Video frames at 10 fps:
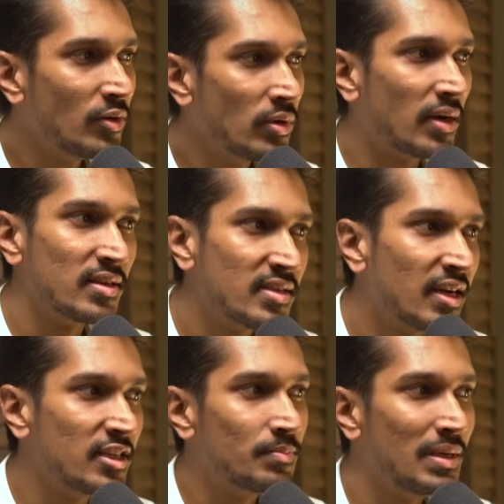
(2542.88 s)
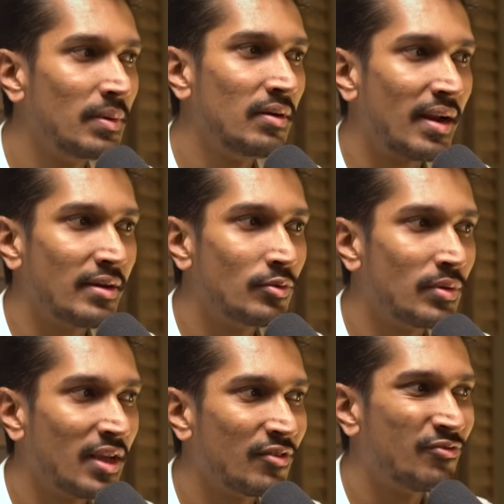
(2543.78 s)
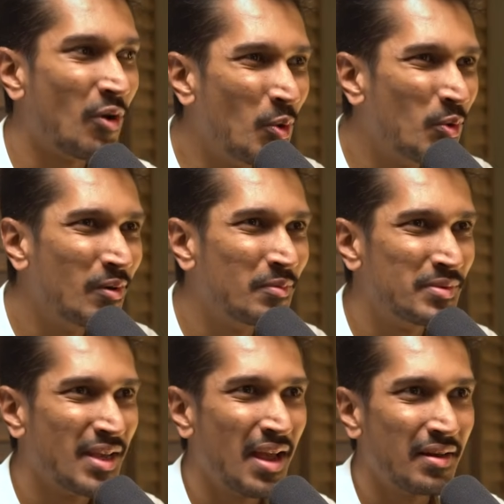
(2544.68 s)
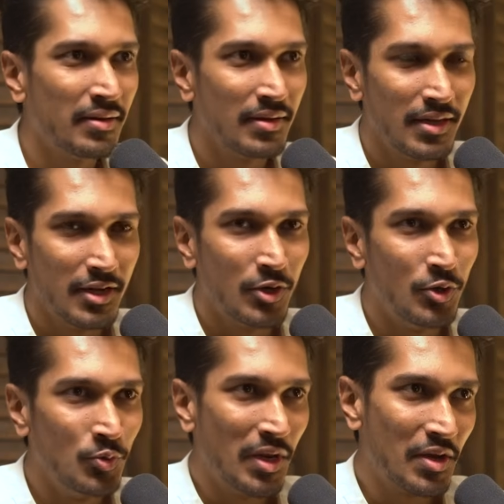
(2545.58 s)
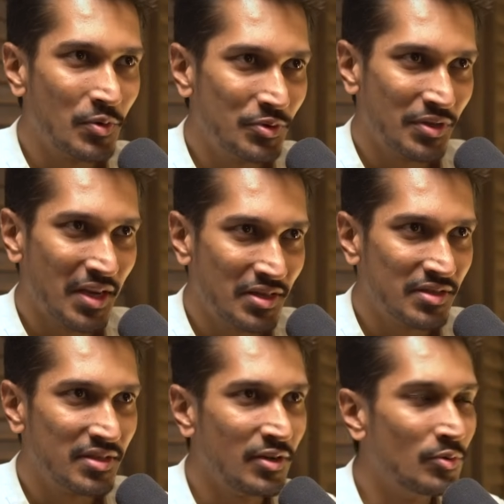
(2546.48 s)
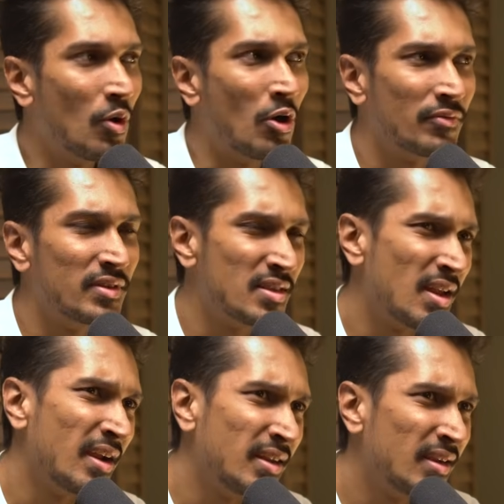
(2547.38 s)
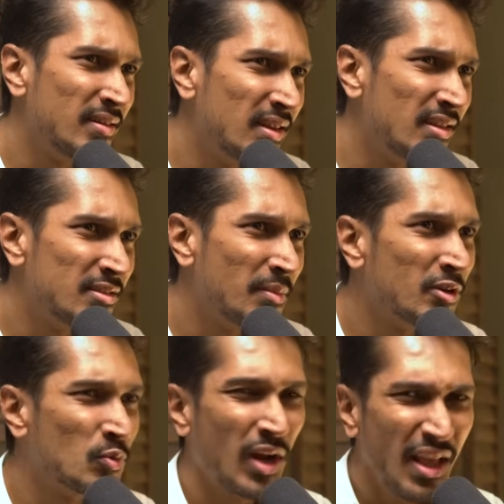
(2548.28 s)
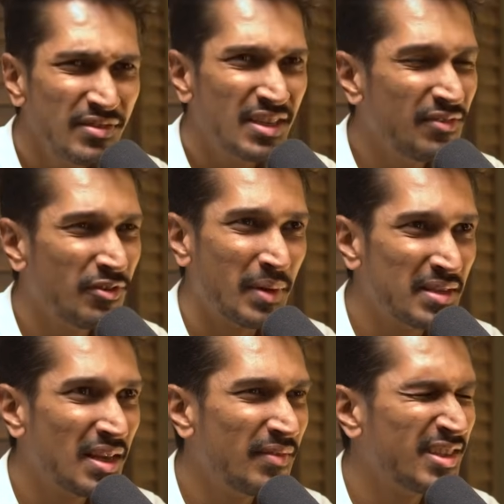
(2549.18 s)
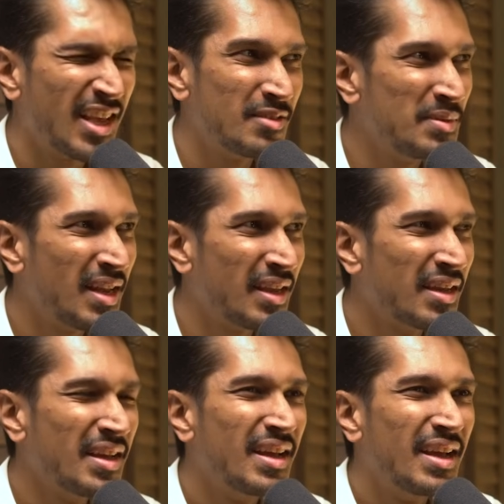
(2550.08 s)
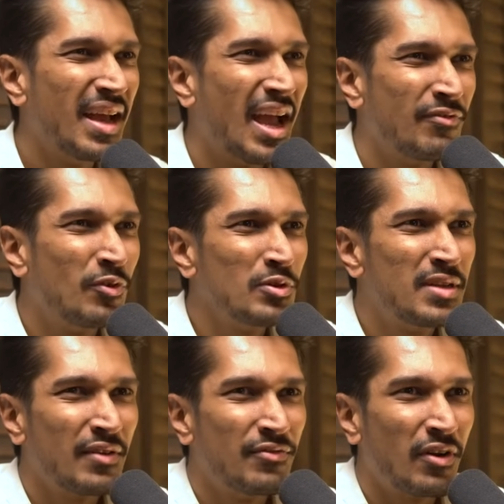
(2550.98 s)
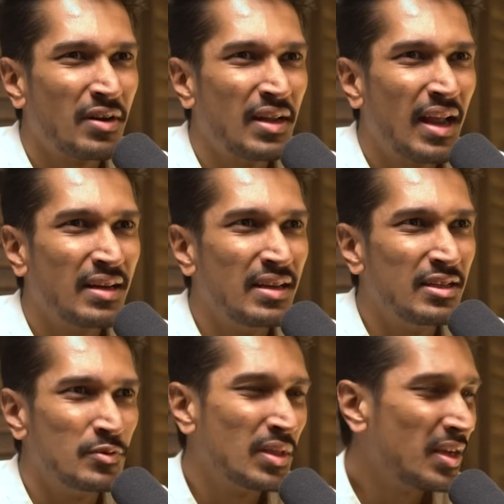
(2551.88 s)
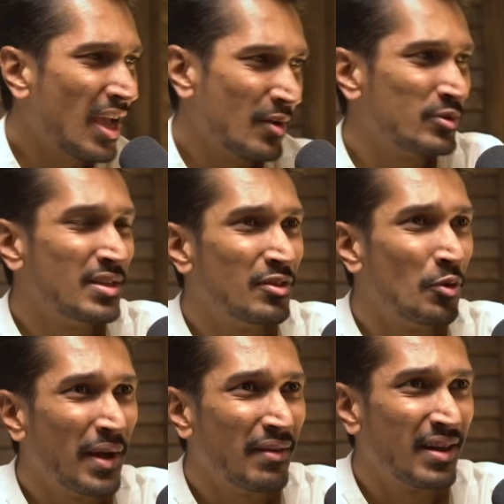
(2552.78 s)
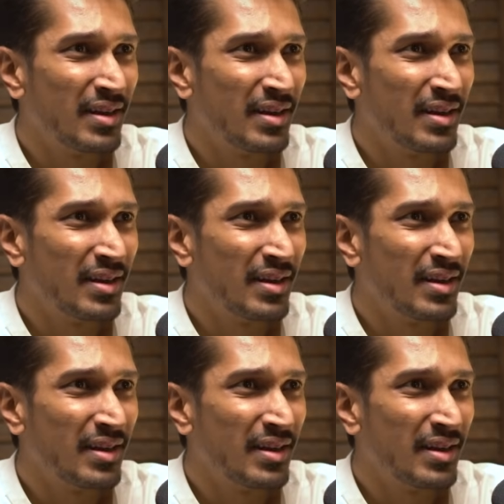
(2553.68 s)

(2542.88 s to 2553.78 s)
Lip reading: I don't understand is people trying to take follow-ups and do negotiations and do all of this in high-ticket deals. Because what I've seen for myself, it has been like, I've closed like 40 lakh deals with a guy who's in Dubai,